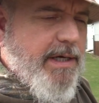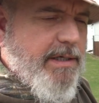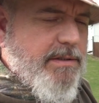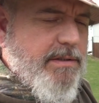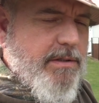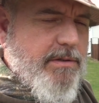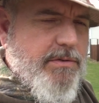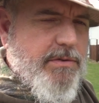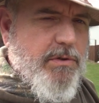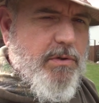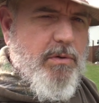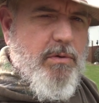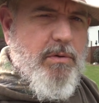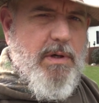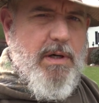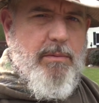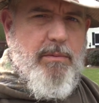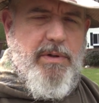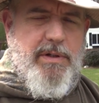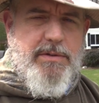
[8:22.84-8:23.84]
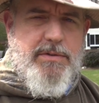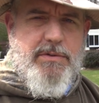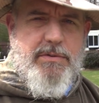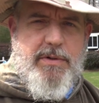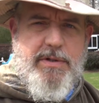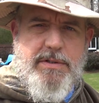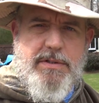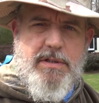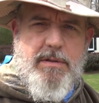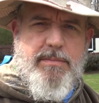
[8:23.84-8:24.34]
guys, so I want to
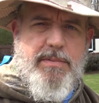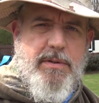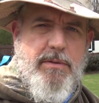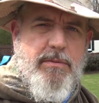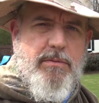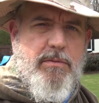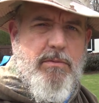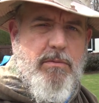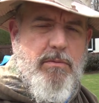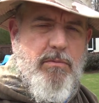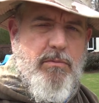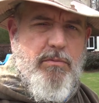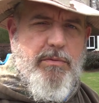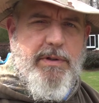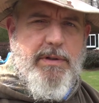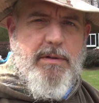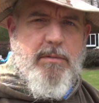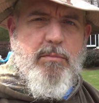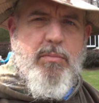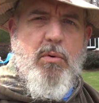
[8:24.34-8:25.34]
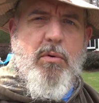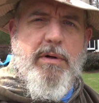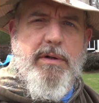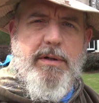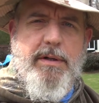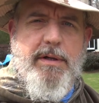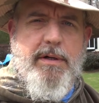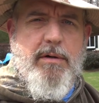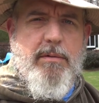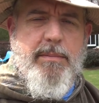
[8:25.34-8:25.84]
stress something real
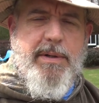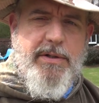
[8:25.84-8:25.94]
important here.